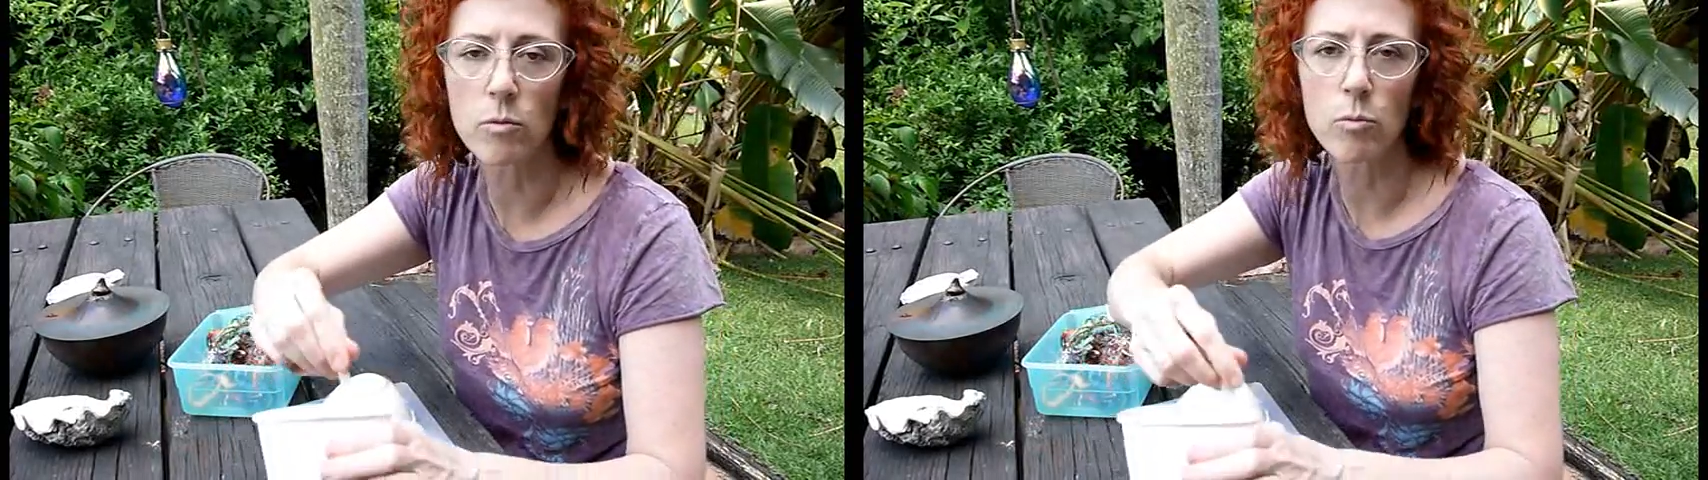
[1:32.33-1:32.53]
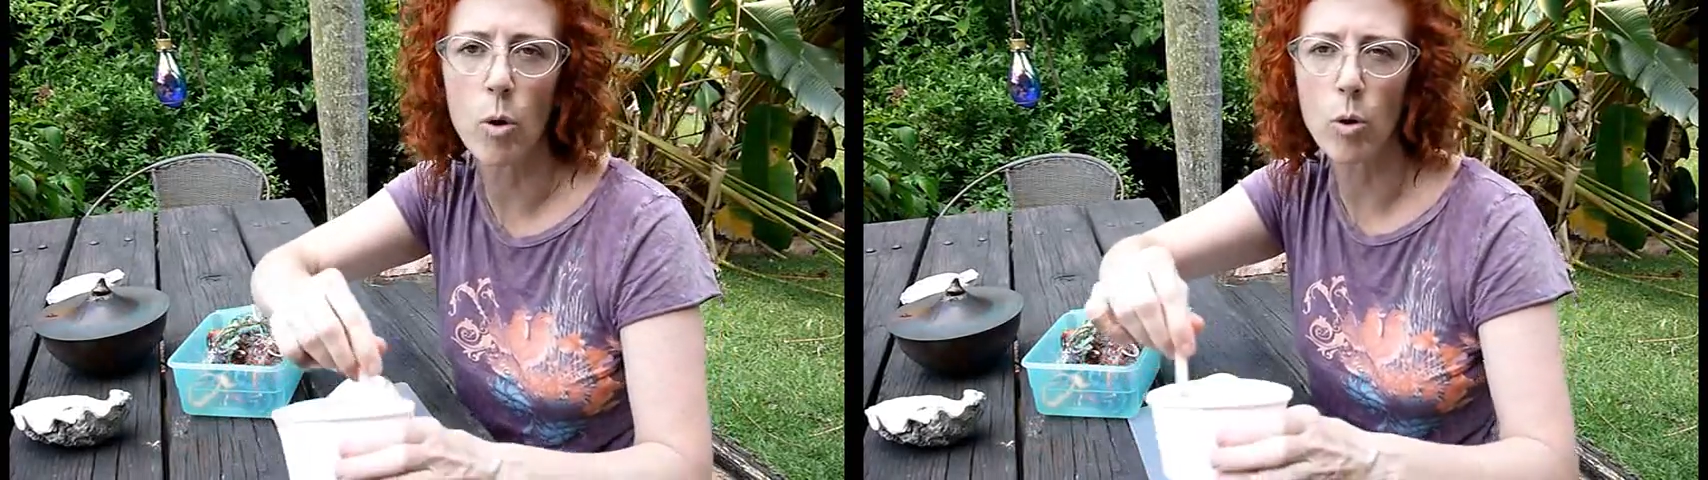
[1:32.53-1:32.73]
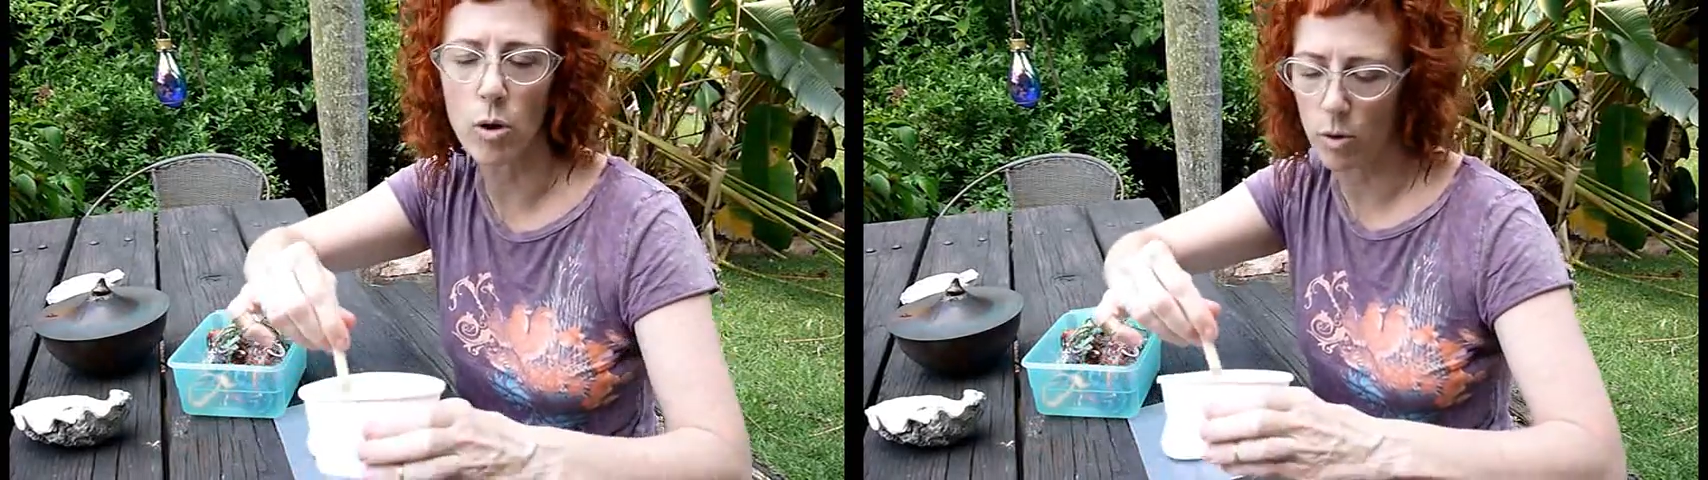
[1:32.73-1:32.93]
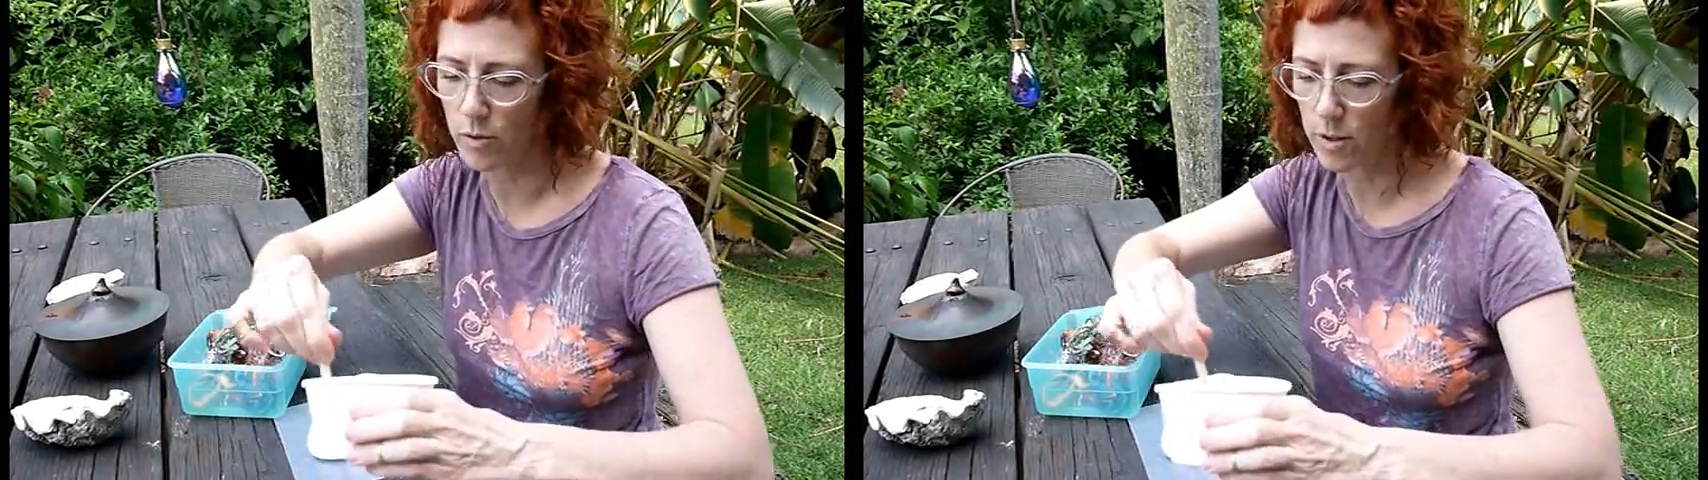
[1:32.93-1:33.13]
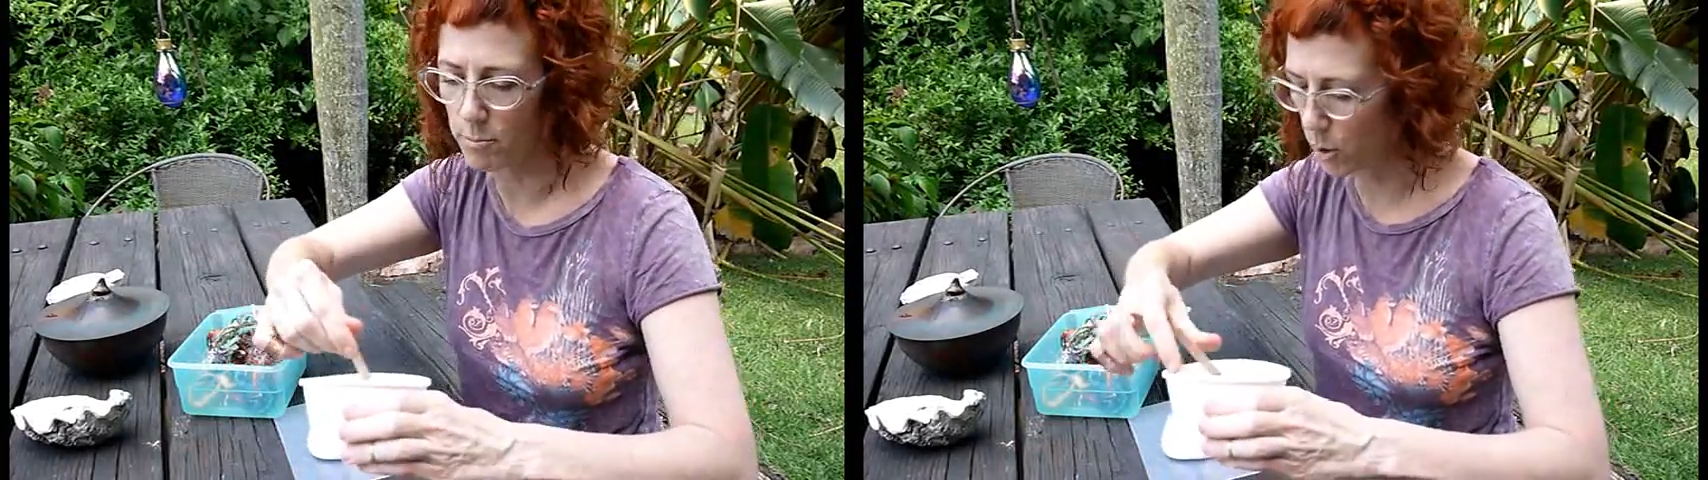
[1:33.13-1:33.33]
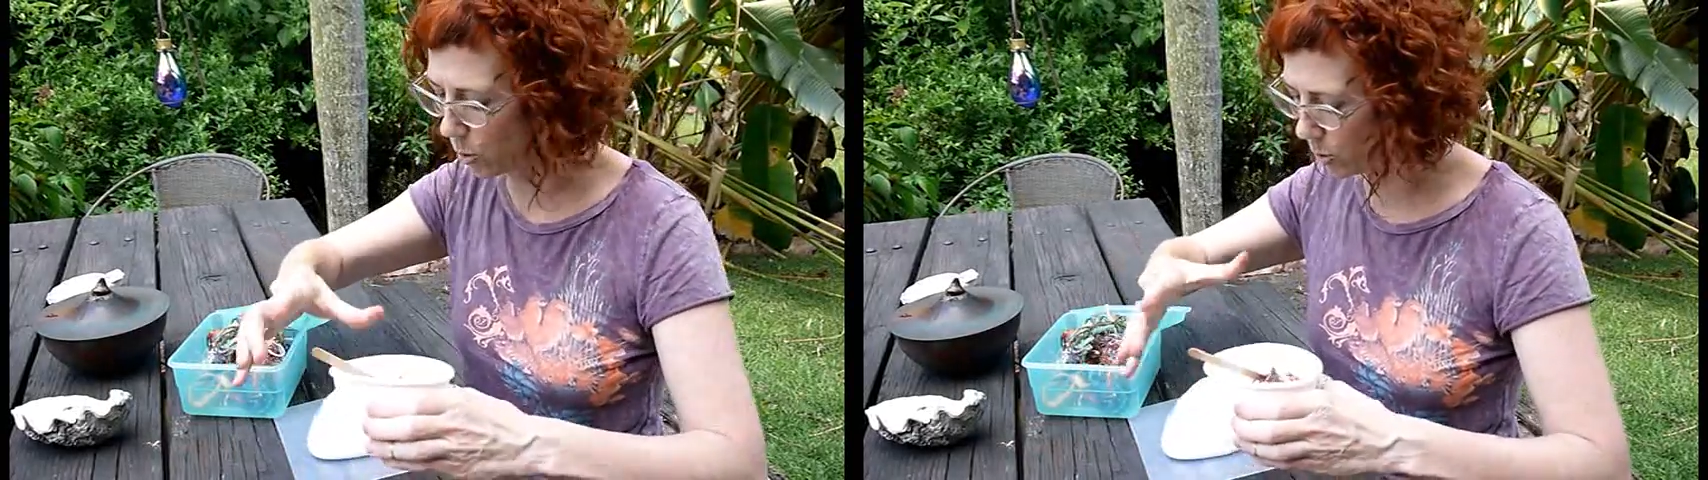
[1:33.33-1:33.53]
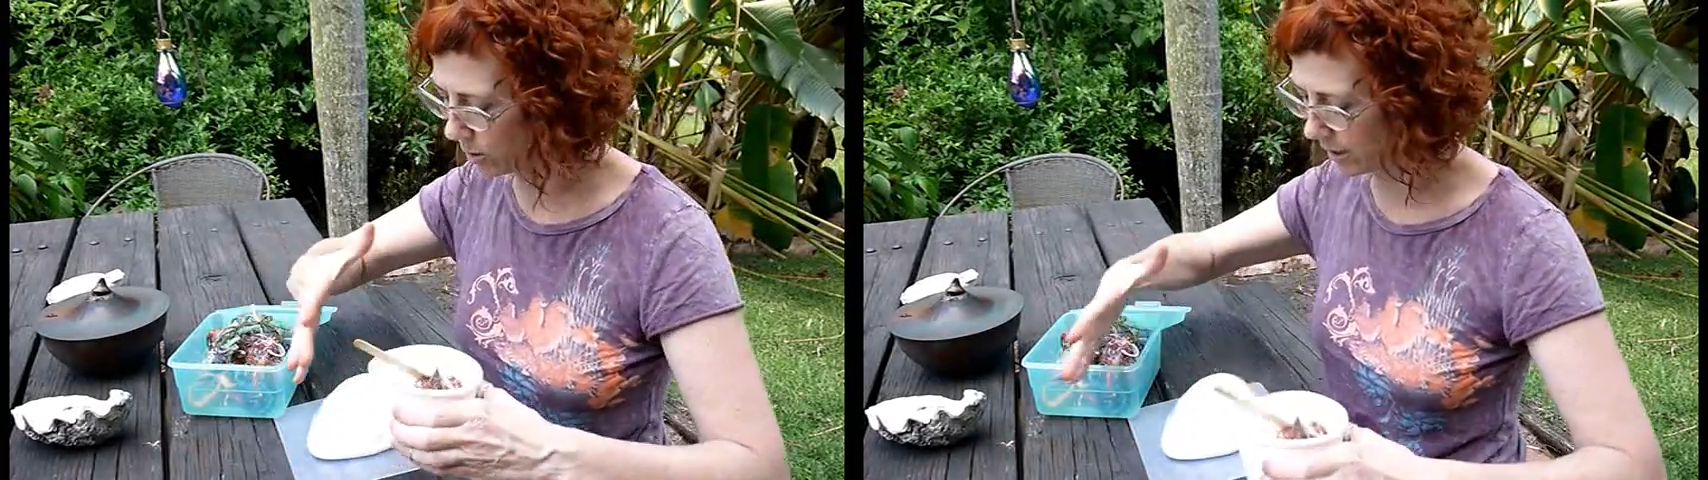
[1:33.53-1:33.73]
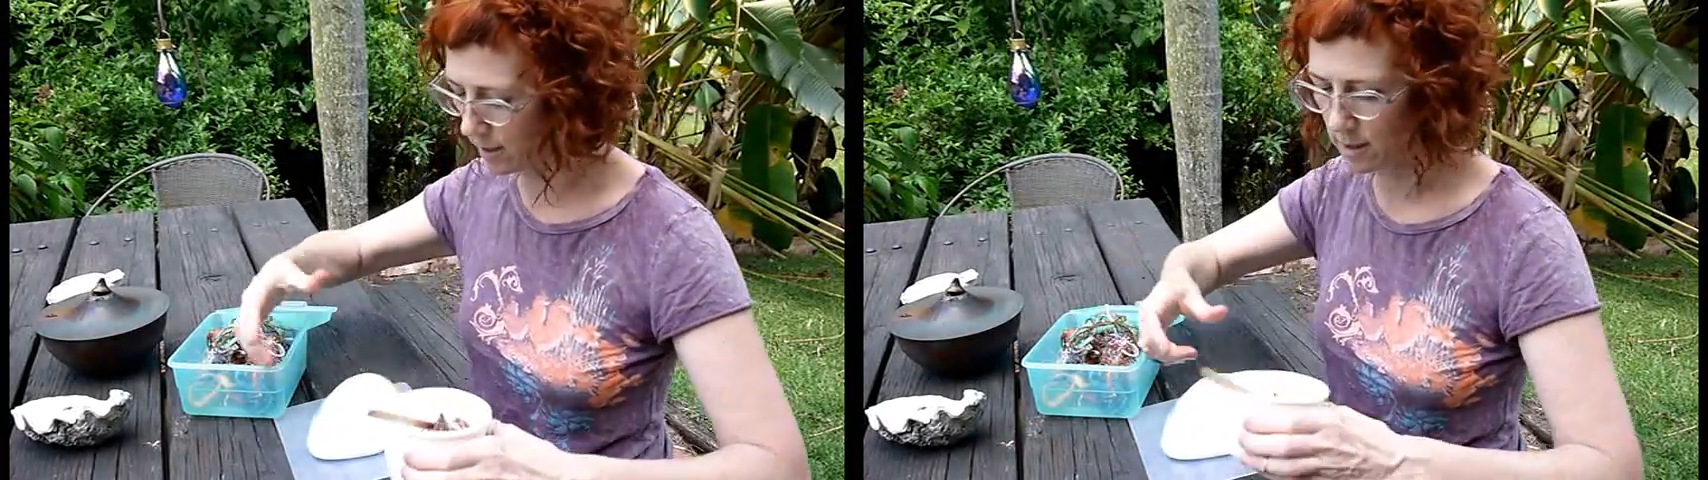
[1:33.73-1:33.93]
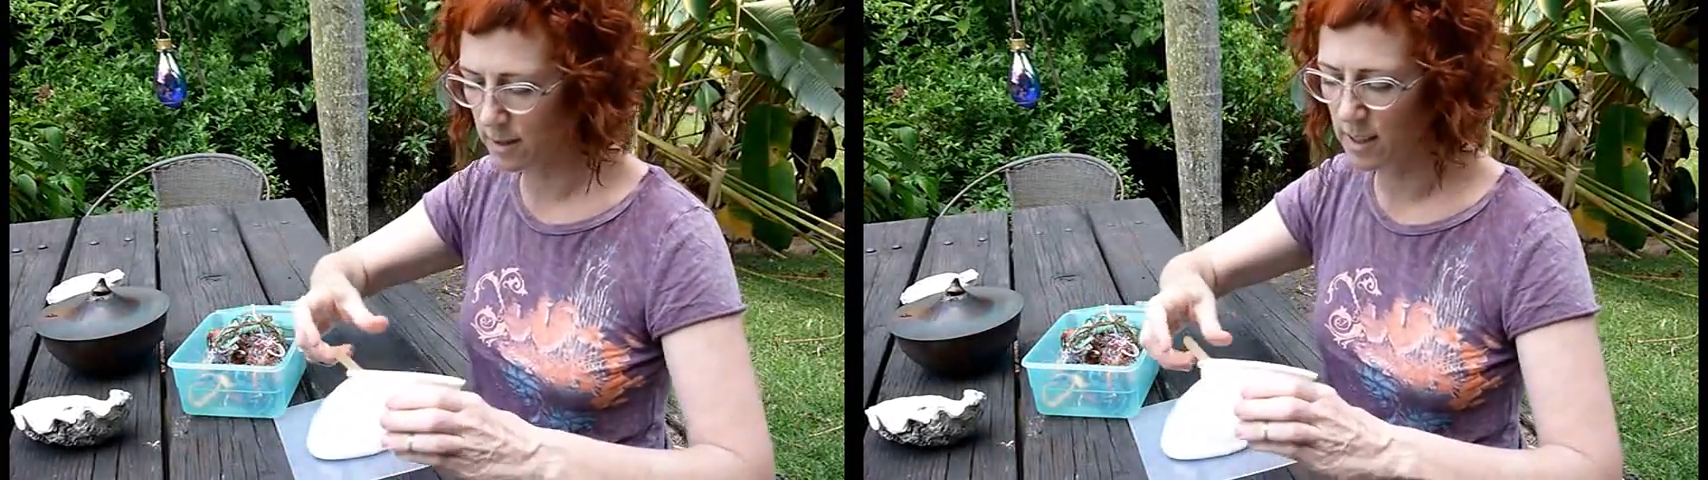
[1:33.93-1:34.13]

roll over the bowl and